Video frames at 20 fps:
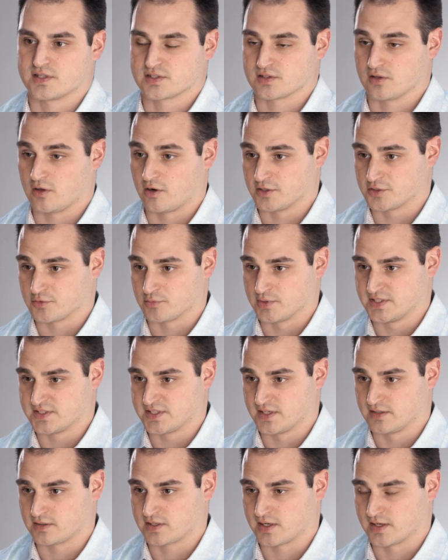is large
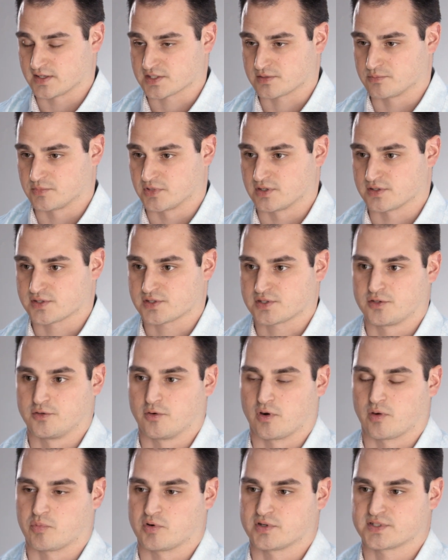retail customers
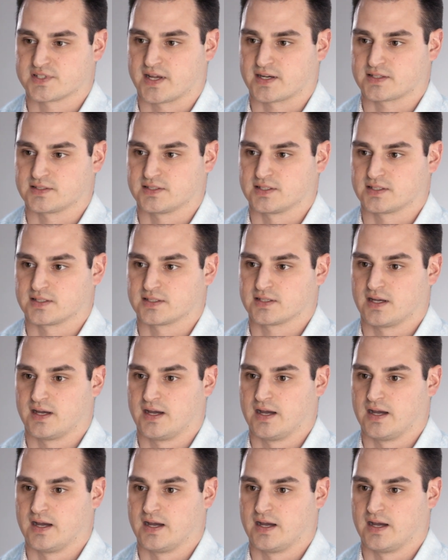who are protecting